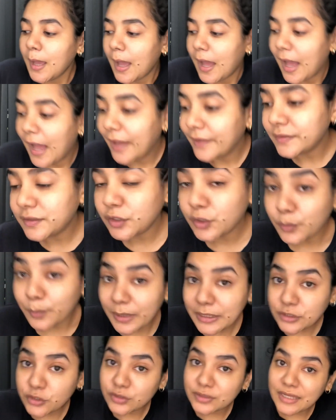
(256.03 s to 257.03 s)
After you
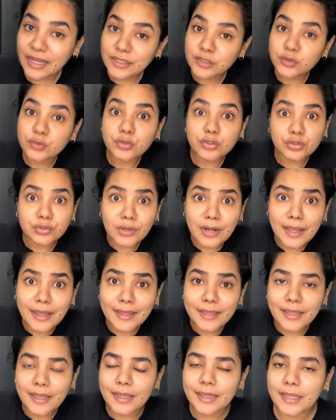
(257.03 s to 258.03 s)
pat your tattoo
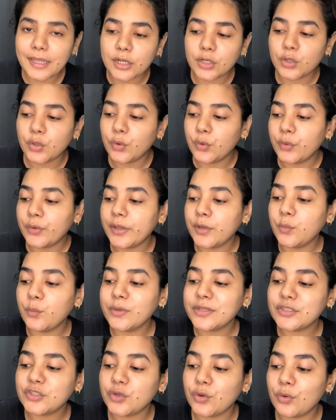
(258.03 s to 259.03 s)
dry, again, go in
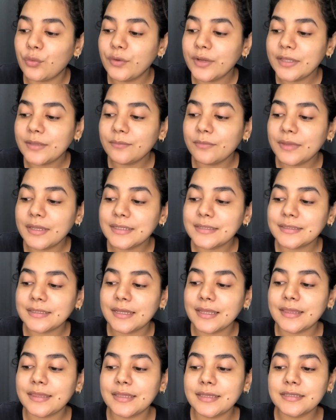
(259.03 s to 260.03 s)
with your ointment.
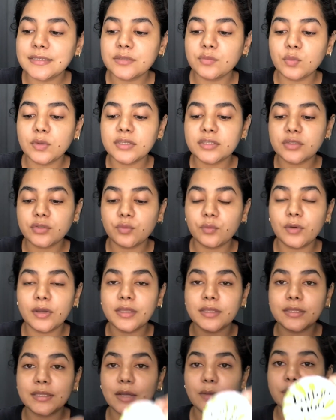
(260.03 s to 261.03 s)
This was the
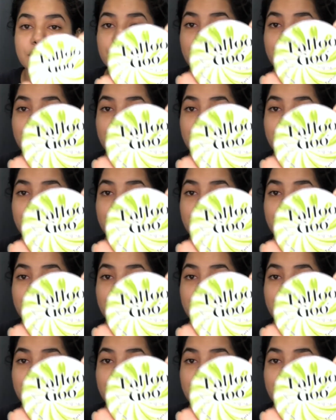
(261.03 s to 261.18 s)
one that was